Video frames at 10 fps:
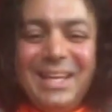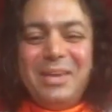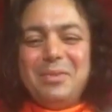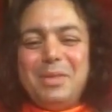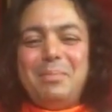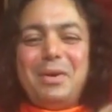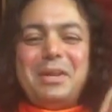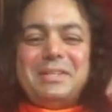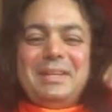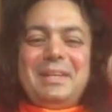Even the body
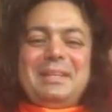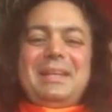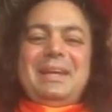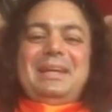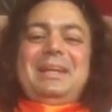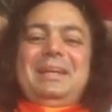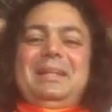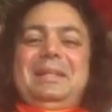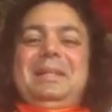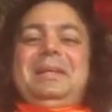is telling that.
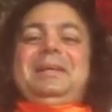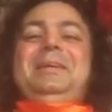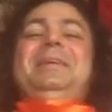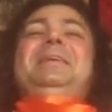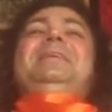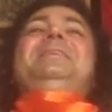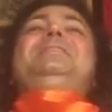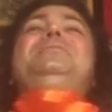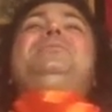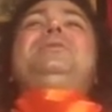
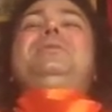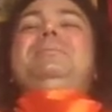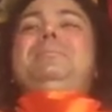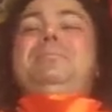See, when you